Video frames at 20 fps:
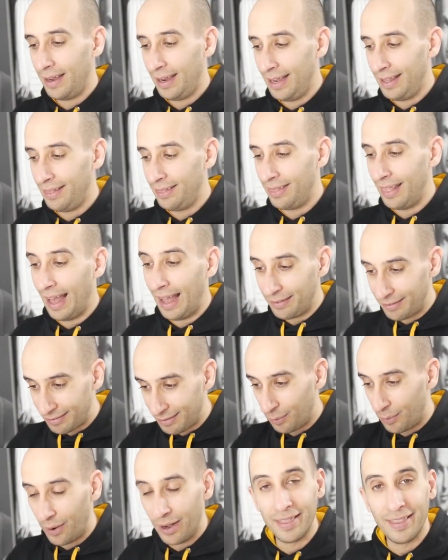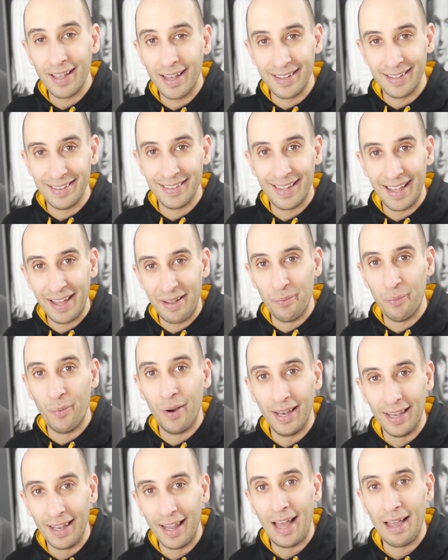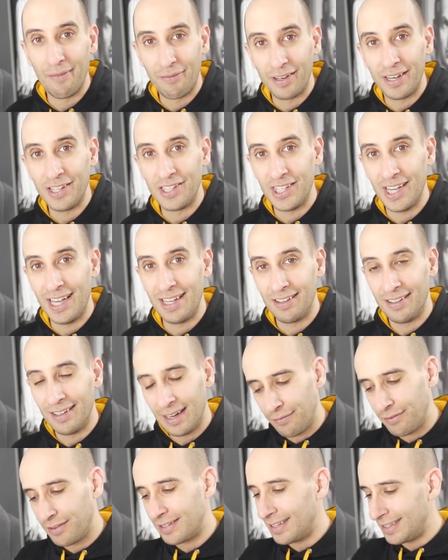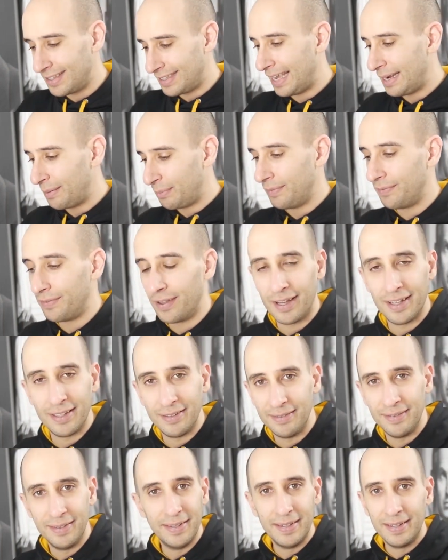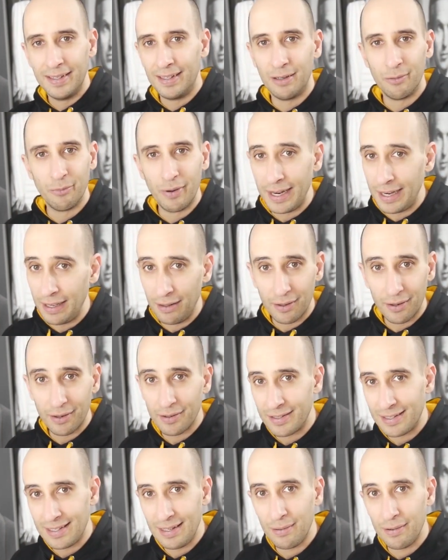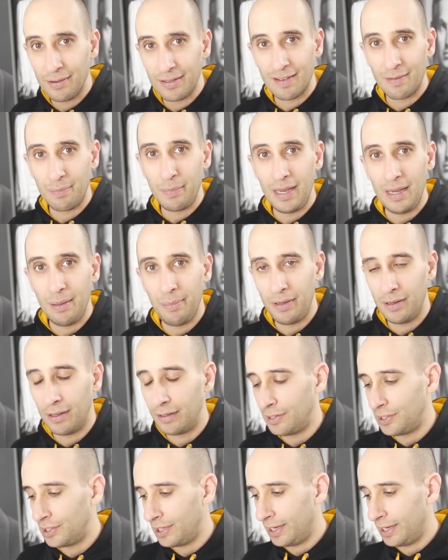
And that's the one that, that went live on the channel. And ever since then, we've done a regular series of me being on the